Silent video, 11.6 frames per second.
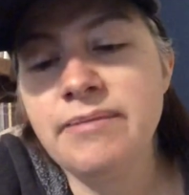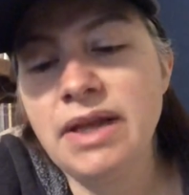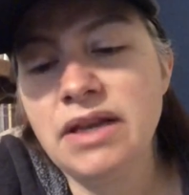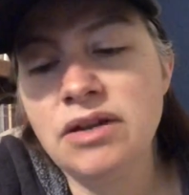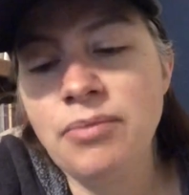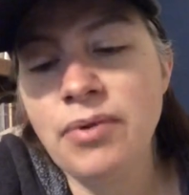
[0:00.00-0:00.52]

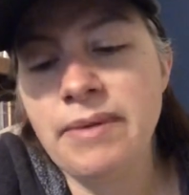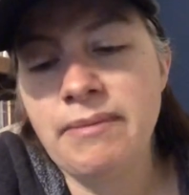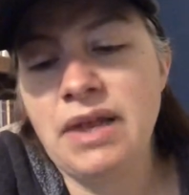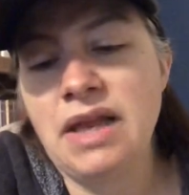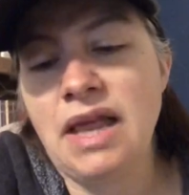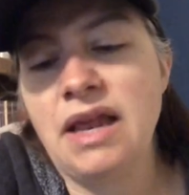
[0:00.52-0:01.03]
made an
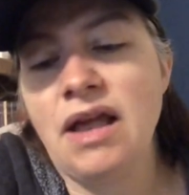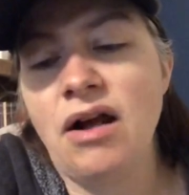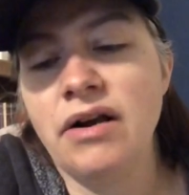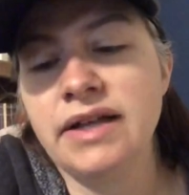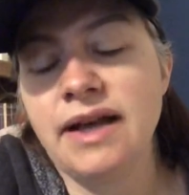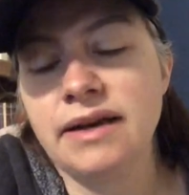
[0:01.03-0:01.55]
appointment and I
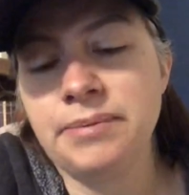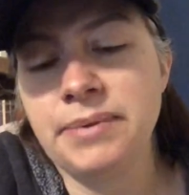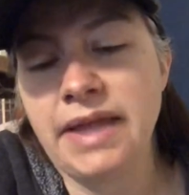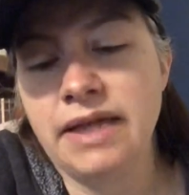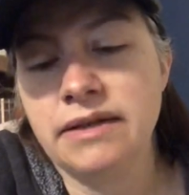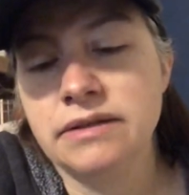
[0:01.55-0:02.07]
already got a
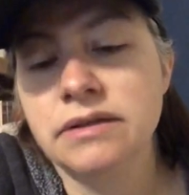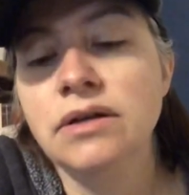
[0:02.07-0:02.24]
plan.